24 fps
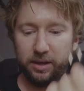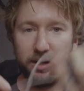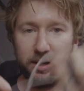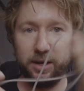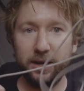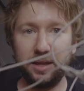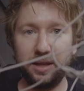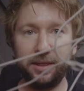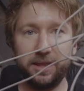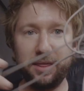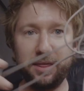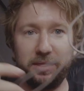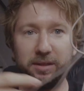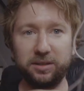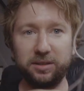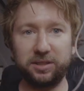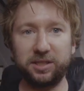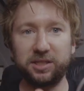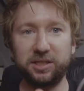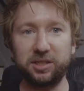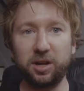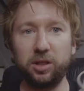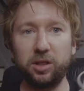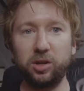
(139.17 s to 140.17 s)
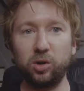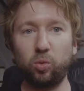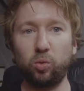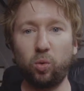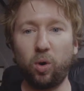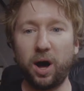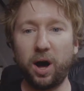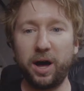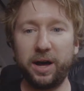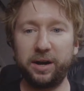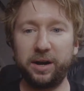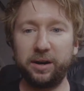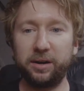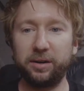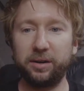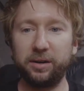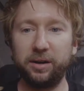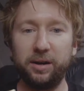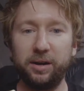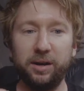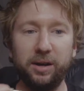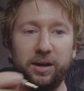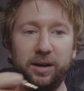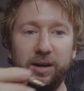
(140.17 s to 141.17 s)
and then there's this other
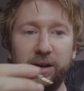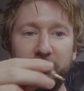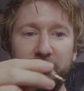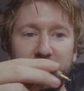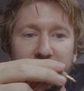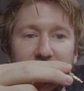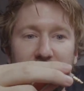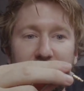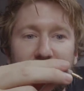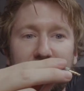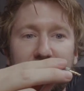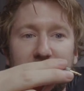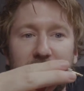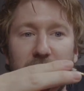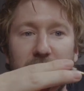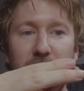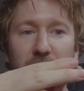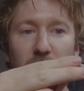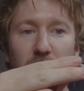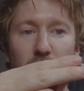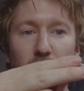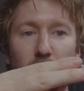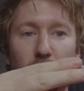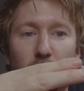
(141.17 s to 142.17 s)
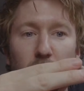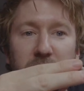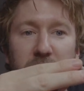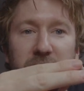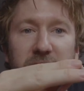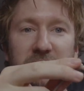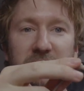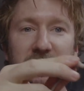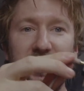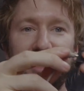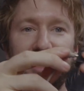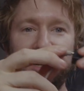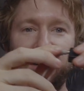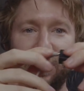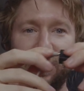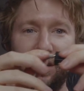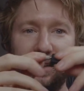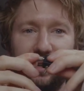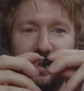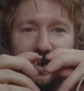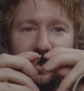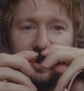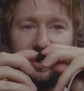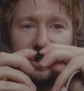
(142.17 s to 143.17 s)
wire that hooks into
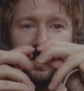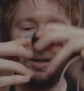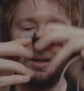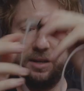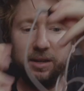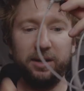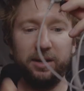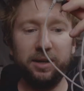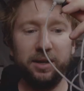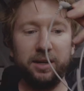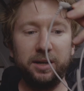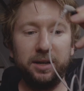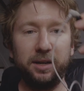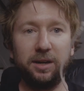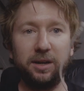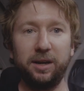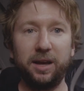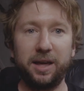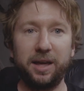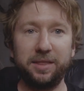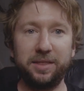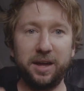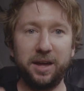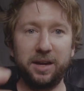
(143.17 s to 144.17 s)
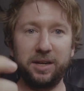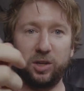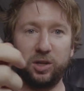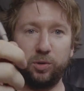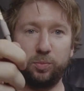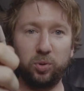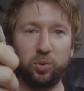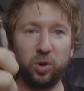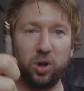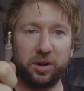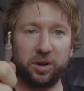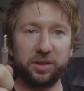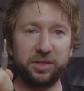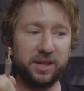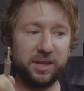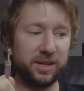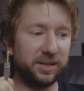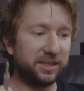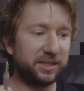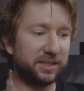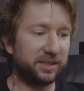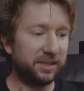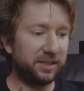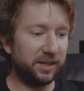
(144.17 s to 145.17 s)
here. And then you plug
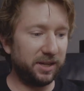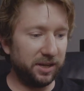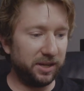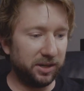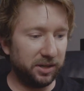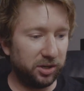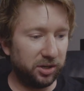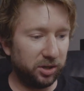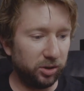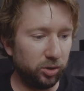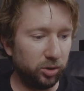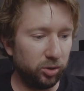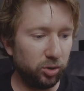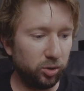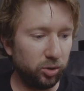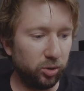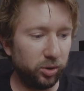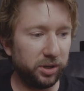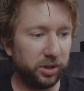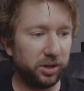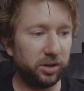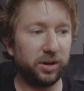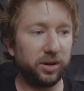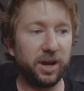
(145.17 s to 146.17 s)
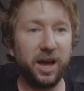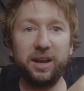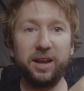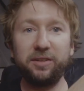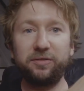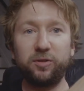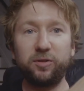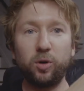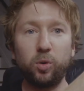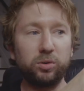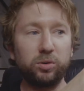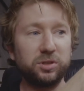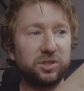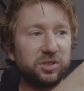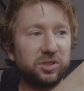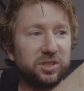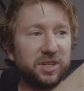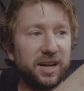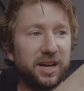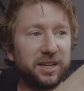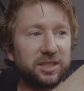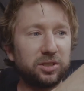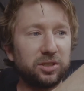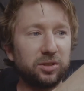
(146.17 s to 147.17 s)
this into your headphones. There's
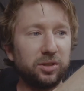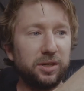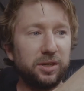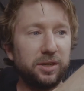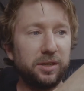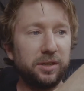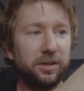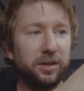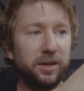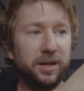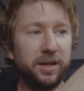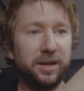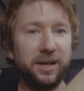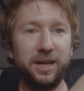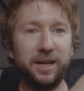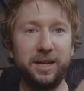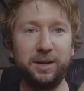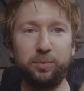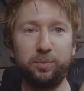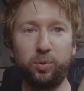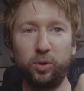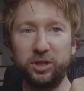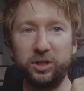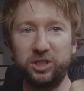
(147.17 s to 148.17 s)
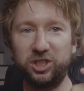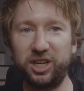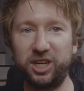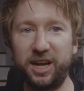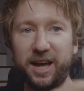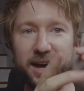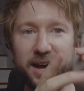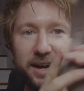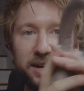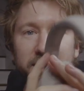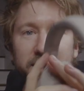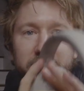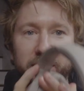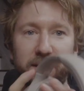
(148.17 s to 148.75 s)
actually an input jack.